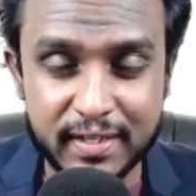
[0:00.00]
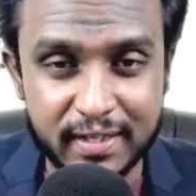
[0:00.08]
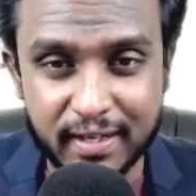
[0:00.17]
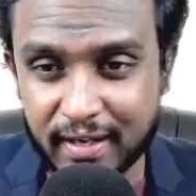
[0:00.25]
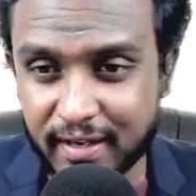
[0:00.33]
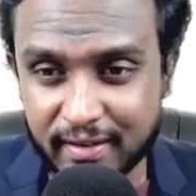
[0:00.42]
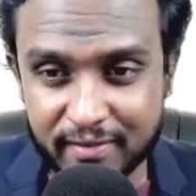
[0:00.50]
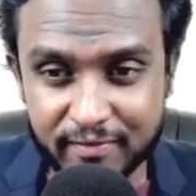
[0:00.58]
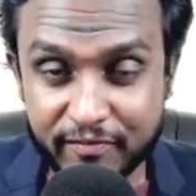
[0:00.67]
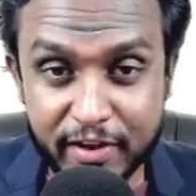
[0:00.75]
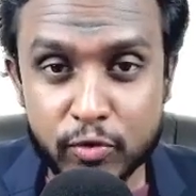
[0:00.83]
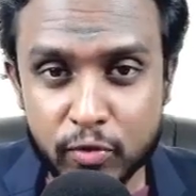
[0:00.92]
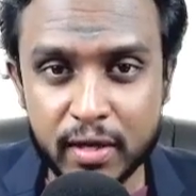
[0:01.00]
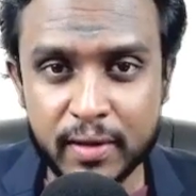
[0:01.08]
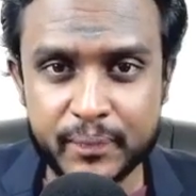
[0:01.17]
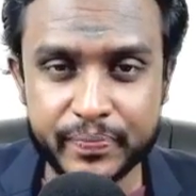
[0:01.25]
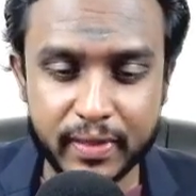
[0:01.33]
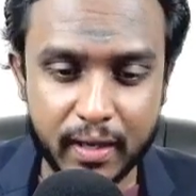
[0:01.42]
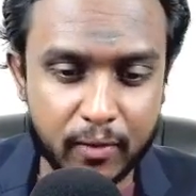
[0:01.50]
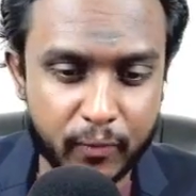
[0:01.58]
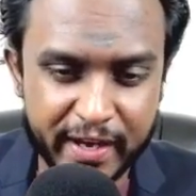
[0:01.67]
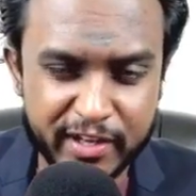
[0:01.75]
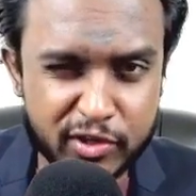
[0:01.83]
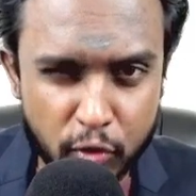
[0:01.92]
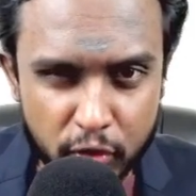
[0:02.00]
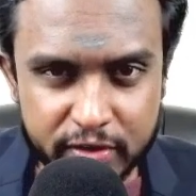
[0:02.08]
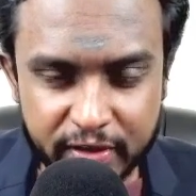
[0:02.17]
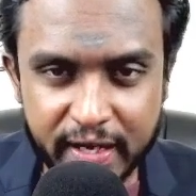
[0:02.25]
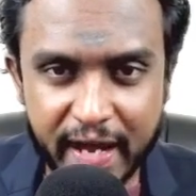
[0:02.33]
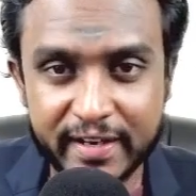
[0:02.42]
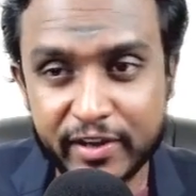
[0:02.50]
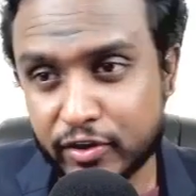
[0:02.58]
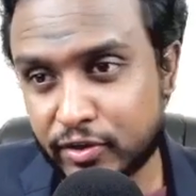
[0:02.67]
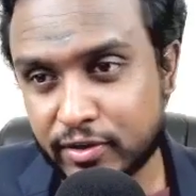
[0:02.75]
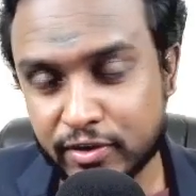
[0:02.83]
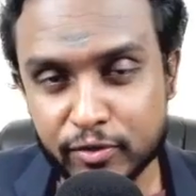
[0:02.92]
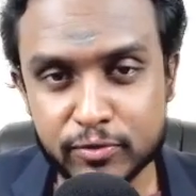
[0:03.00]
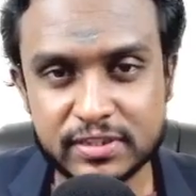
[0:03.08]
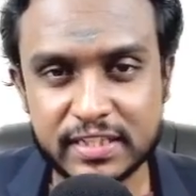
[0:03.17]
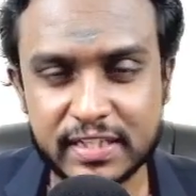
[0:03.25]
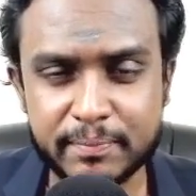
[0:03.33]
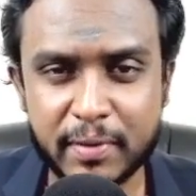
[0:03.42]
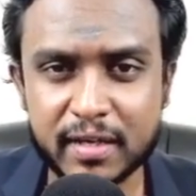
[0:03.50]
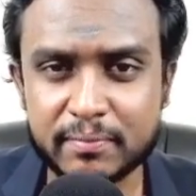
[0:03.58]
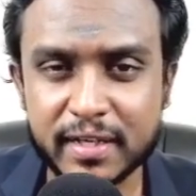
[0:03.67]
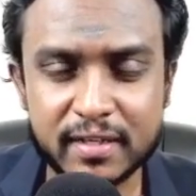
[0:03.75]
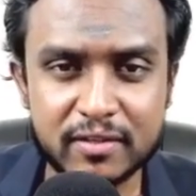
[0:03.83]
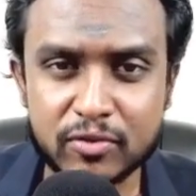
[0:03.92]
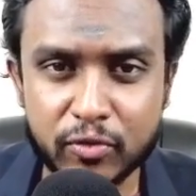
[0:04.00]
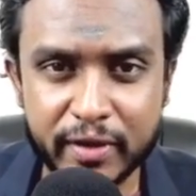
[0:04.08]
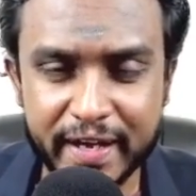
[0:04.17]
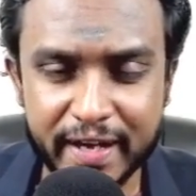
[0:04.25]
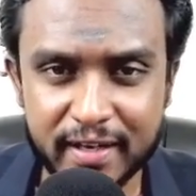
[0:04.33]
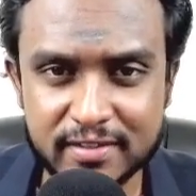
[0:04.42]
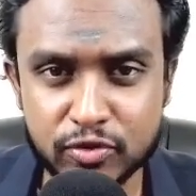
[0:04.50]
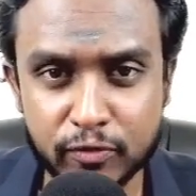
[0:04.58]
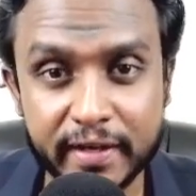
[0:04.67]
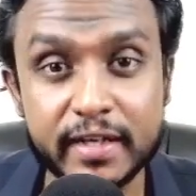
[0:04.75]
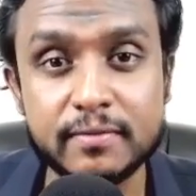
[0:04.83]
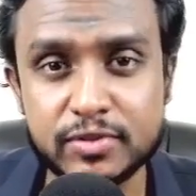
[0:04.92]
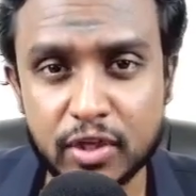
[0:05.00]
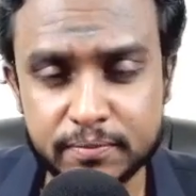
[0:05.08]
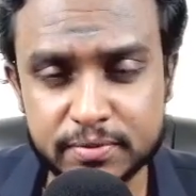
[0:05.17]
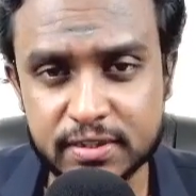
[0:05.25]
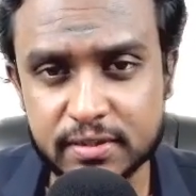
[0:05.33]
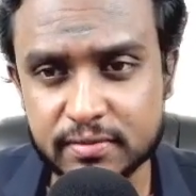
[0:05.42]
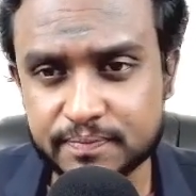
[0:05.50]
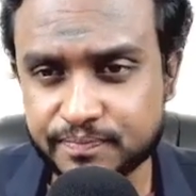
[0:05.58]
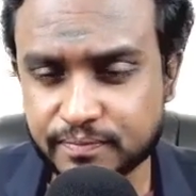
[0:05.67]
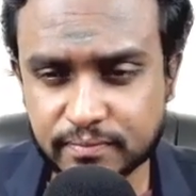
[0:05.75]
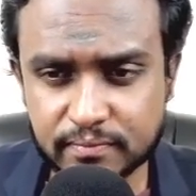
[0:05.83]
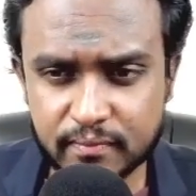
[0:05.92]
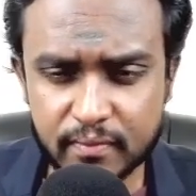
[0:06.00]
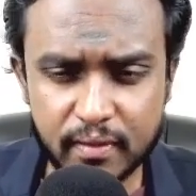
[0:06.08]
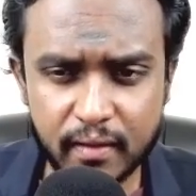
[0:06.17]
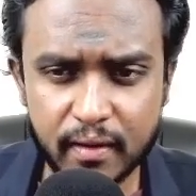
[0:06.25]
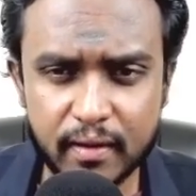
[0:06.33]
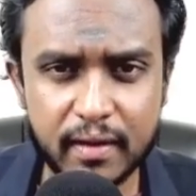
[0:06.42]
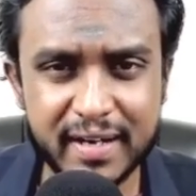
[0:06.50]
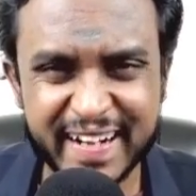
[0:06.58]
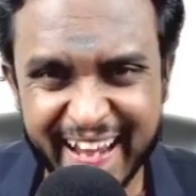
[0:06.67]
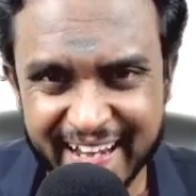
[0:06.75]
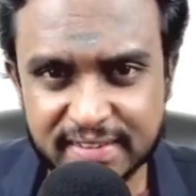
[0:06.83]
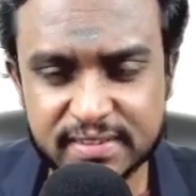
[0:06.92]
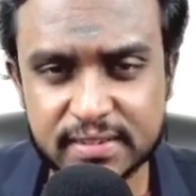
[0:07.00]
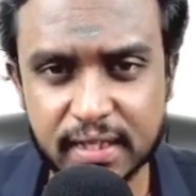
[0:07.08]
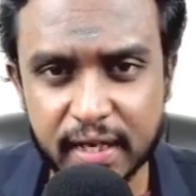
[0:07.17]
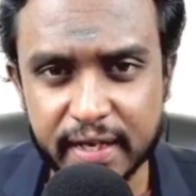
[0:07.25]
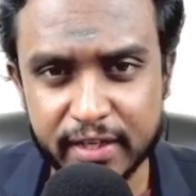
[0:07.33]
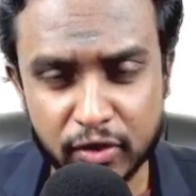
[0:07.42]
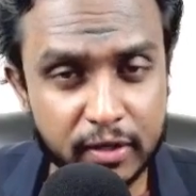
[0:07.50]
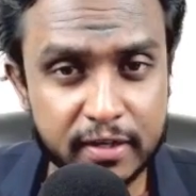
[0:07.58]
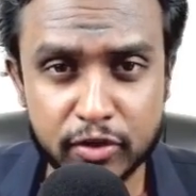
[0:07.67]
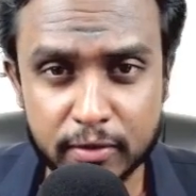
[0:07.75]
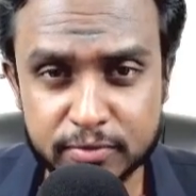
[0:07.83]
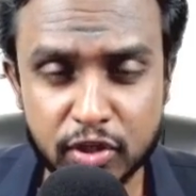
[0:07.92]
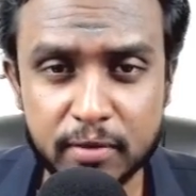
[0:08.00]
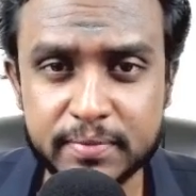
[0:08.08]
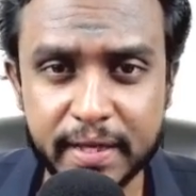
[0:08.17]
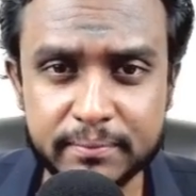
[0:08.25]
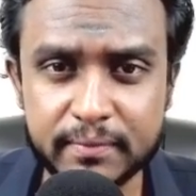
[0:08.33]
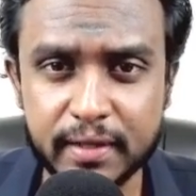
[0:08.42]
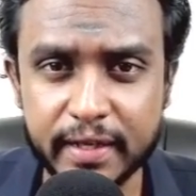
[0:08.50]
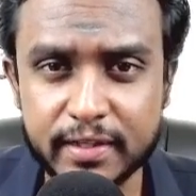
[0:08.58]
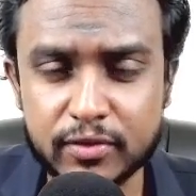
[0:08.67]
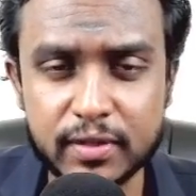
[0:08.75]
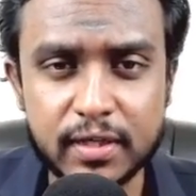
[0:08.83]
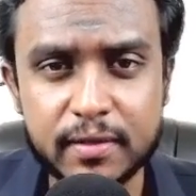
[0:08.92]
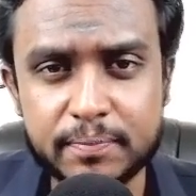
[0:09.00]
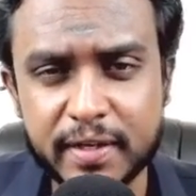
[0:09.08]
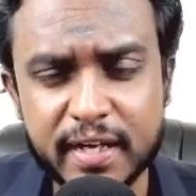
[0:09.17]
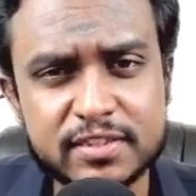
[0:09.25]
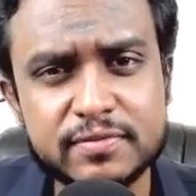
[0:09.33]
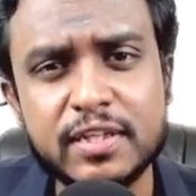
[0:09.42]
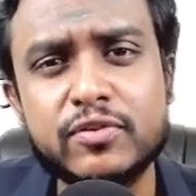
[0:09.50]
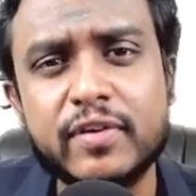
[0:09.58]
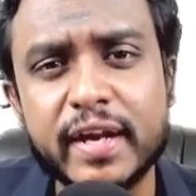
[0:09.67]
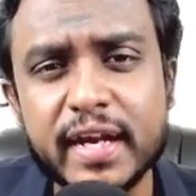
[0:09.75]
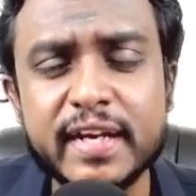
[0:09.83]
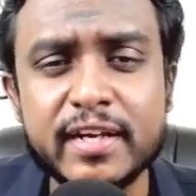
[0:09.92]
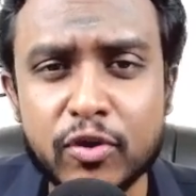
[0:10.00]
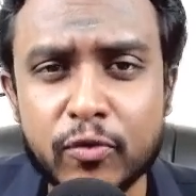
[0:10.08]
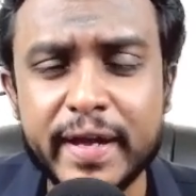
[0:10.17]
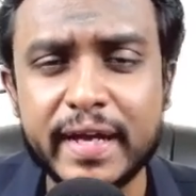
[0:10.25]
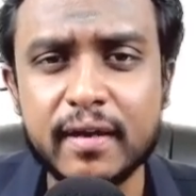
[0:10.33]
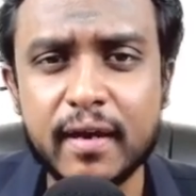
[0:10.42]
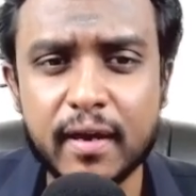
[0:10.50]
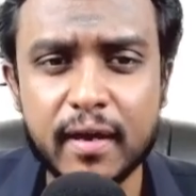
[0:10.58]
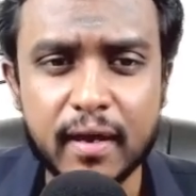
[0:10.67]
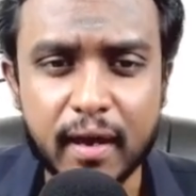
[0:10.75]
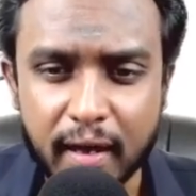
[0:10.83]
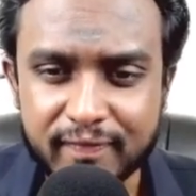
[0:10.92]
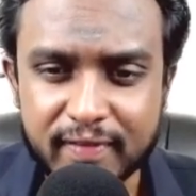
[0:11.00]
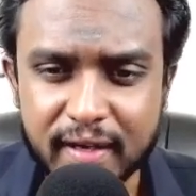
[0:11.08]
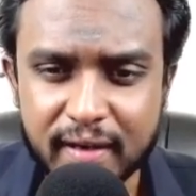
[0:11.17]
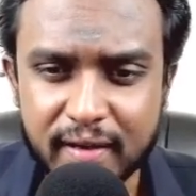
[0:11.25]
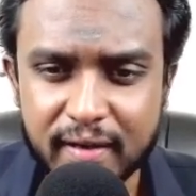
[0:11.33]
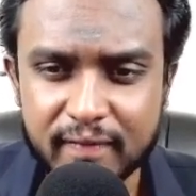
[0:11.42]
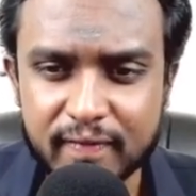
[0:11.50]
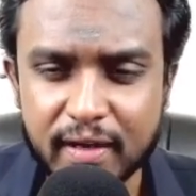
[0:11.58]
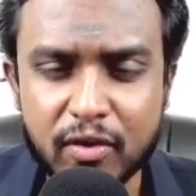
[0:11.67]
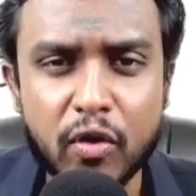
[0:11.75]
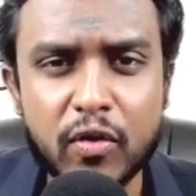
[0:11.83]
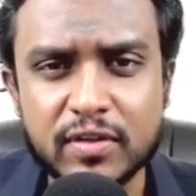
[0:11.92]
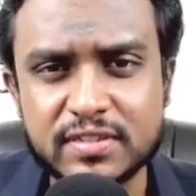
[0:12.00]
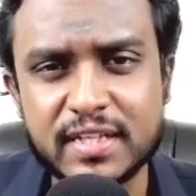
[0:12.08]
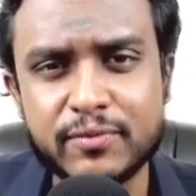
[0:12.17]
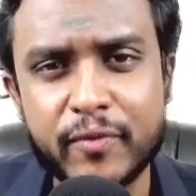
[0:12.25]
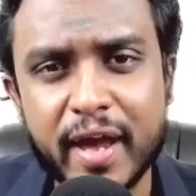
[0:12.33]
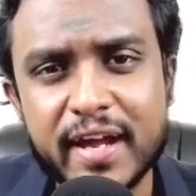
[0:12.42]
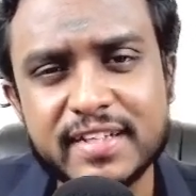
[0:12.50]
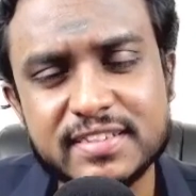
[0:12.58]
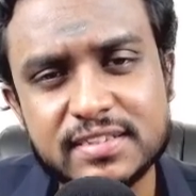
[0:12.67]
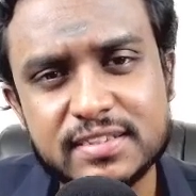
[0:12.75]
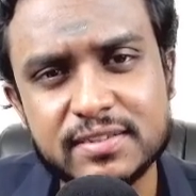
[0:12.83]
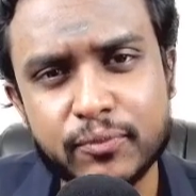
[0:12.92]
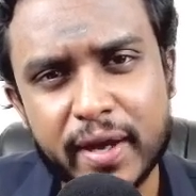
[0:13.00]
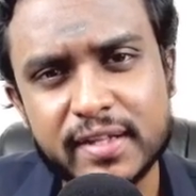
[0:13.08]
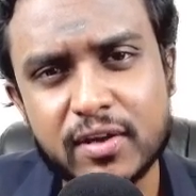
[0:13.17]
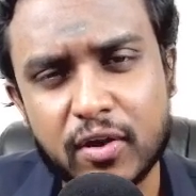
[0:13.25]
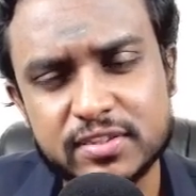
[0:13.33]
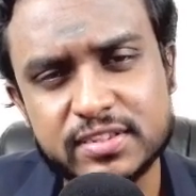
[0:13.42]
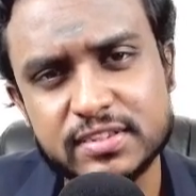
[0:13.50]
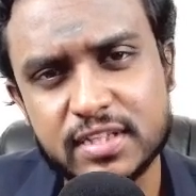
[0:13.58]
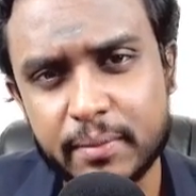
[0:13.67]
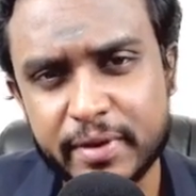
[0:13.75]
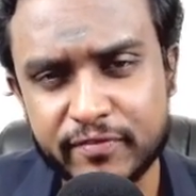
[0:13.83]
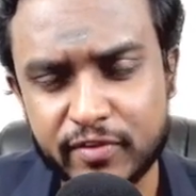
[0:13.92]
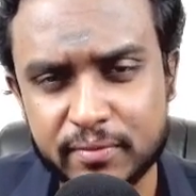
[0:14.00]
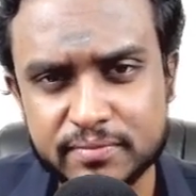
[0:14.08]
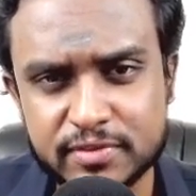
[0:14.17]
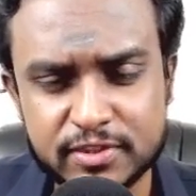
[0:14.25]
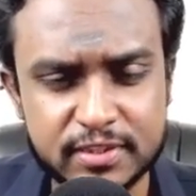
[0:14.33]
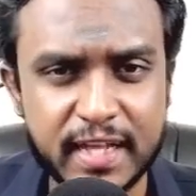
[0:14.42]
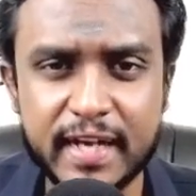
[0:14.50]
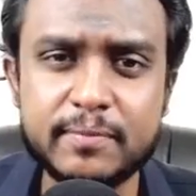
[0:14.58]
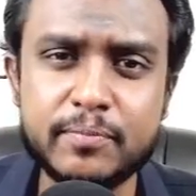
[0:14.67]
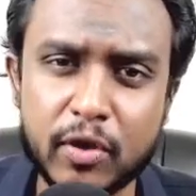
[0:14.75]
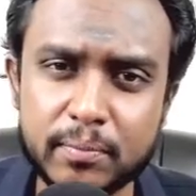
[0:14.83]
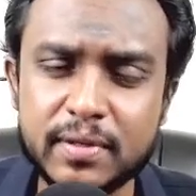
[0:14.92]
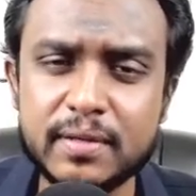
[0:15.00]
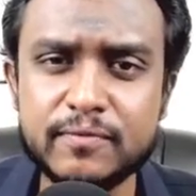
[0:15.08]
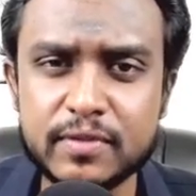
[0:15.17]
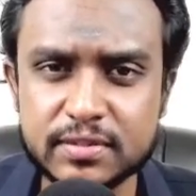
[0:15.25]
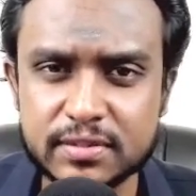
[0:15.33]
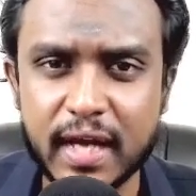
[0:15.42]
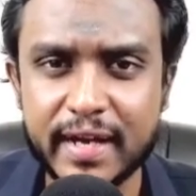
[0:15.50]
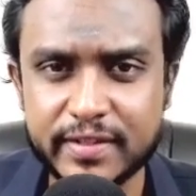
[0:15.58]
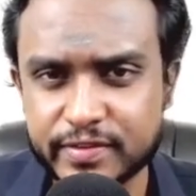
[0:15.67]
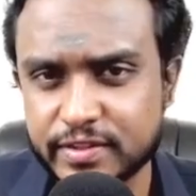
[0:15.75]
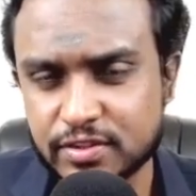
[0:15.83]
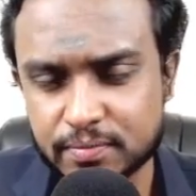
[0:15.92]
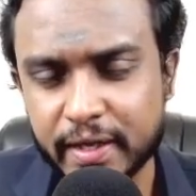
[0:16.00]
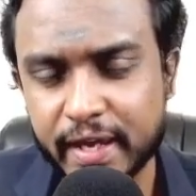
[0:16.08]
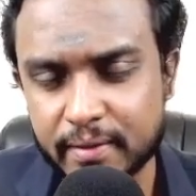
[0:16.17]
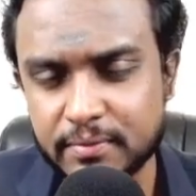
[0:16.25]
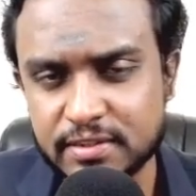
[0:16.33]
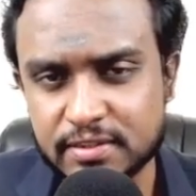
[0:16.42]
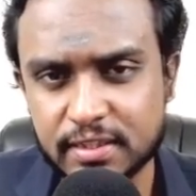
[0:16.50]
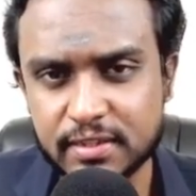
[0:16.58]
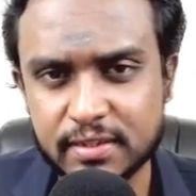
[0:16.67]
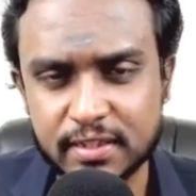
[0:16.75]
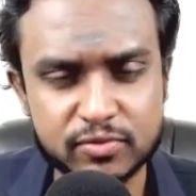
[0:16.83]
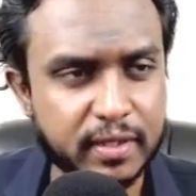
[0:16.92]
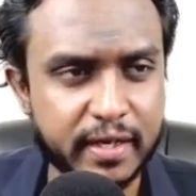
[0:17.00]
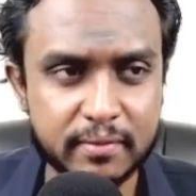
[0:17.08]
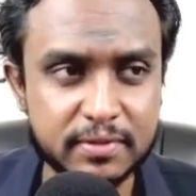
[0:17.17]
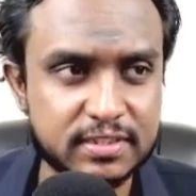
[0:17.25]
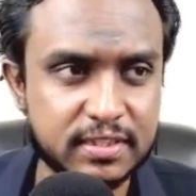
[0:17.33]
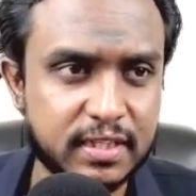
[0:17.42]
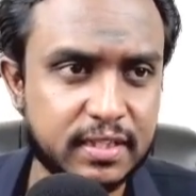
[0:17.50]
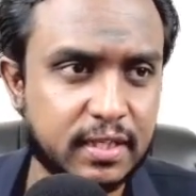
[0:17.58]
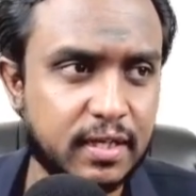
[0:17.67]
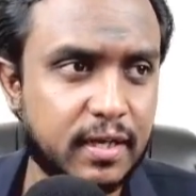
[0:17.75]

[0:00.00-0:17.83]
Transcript: view, where you don't really, and you're using departmental OARs, overhead absorption rates, in order to absorb them into the products without really knowing the cause and where the cost is coming from. So that problem was addressed by ABC. That's what ABC did.